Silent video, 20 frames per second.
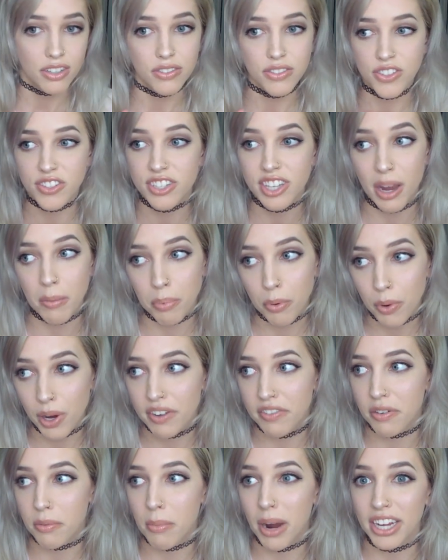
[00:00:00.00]
step away
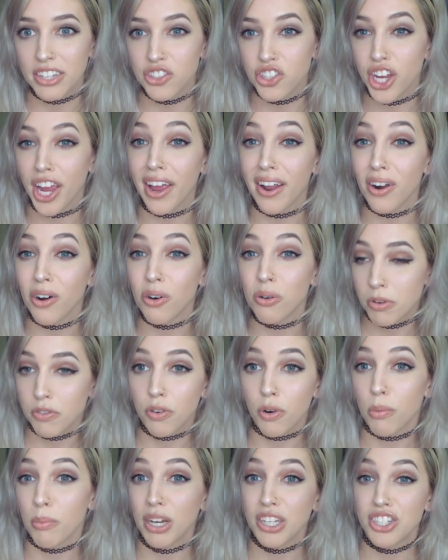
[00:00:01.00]
from my channel
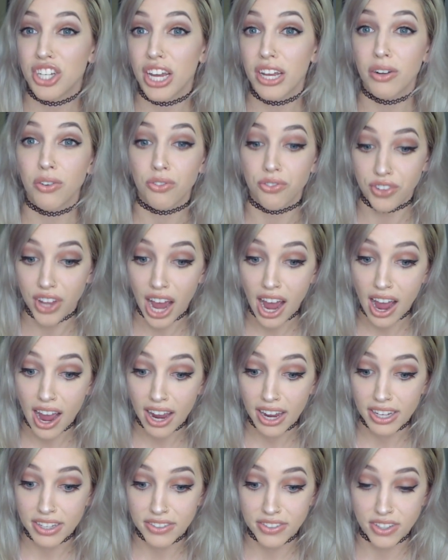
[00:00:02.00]
before my channel
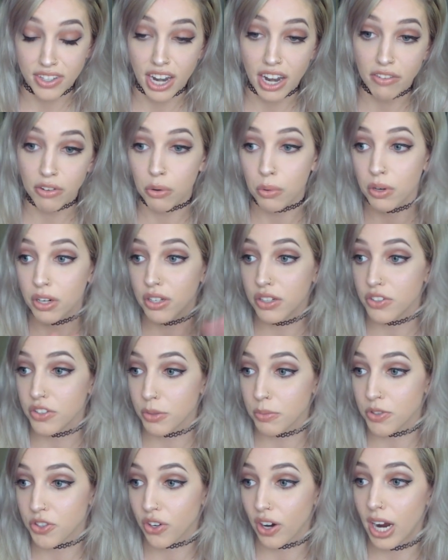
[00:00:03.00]
dies and everyone
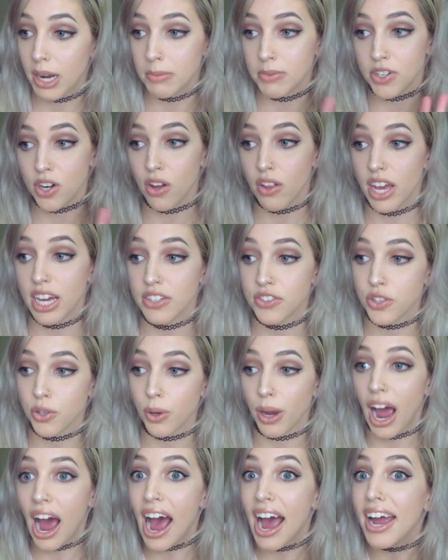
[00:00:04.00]
unsubscribes and all that. So
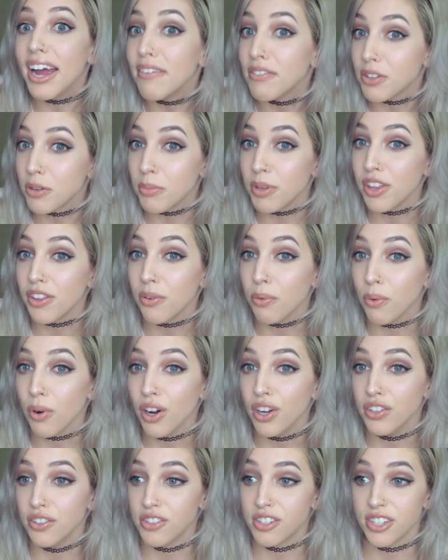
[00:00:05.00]
like, I have to be the
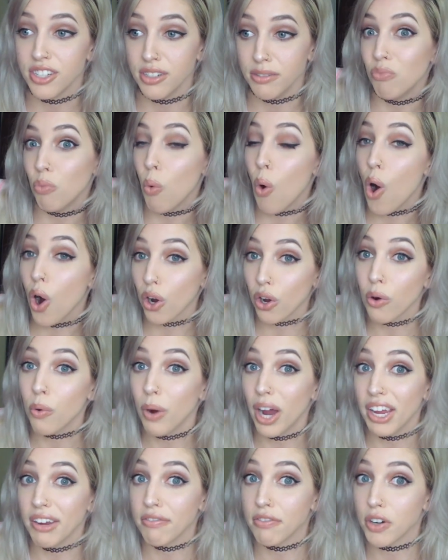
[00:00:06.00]
one to walk
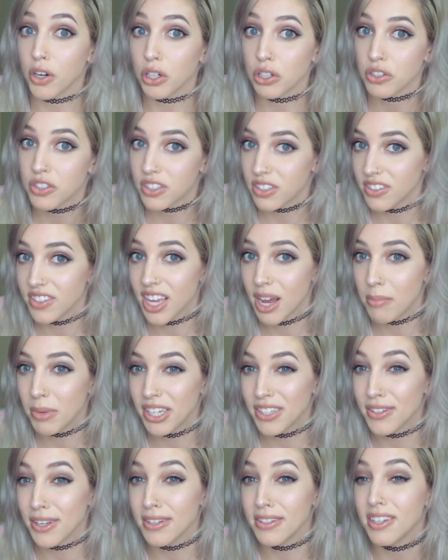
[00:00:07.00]
away first. Does that
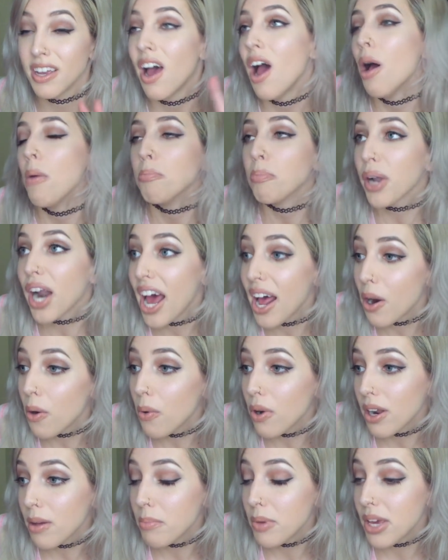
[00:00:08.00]
make sense? But I don't
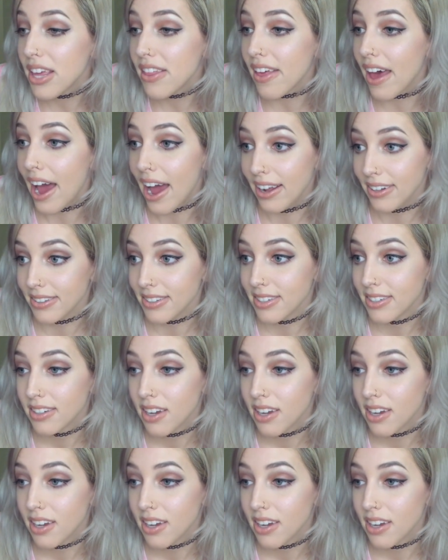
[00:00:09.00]
want to be that,